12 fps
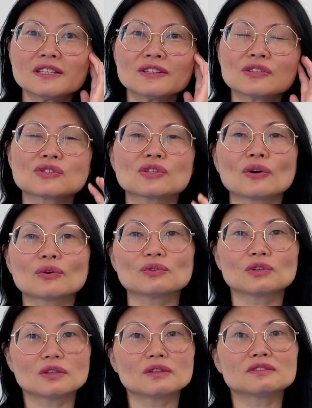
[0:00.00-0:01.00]
So
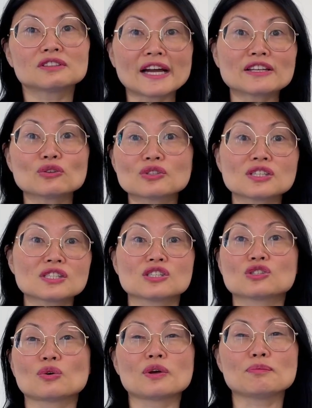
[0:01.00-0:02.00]
diagnosis
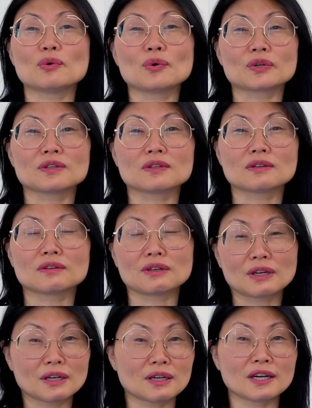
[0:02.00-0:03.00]
is so important.
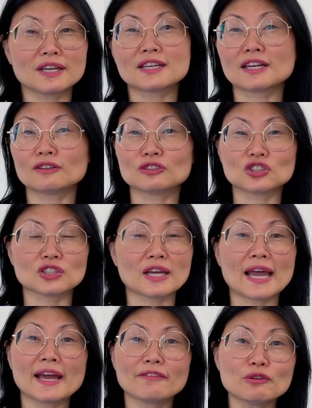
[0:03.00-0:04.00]
I encourage
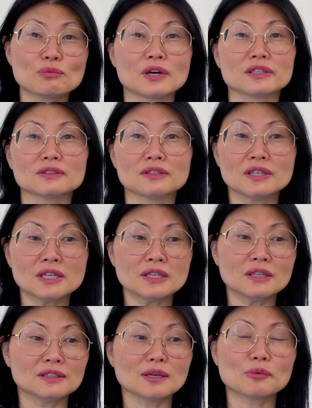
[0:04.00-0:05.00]
everyone,
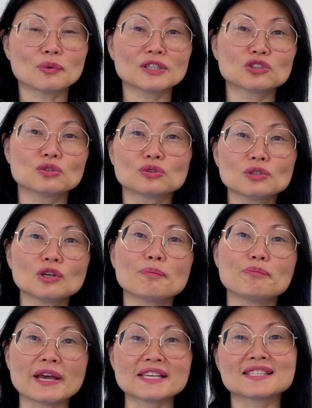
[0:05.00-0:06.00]
number one, to do your
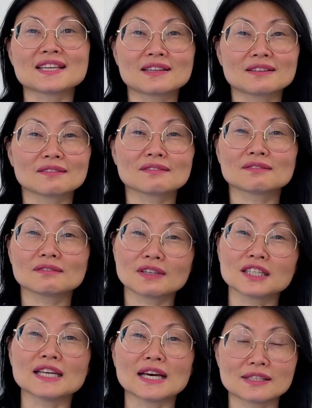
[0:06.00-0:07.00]
basic
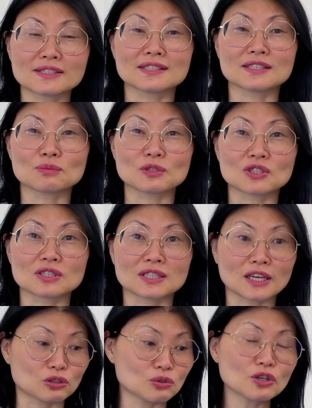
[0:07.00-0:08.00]
analysis, which is
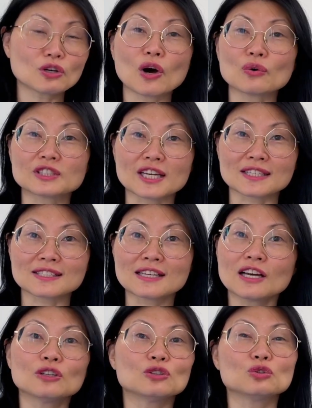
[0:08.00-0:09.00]
like, do your cold test,
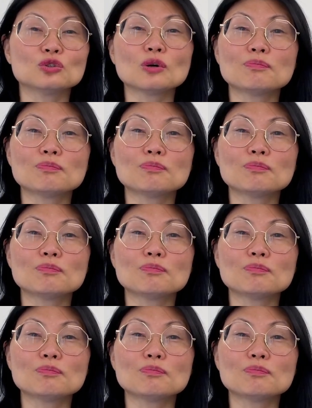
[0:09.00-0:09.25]
do your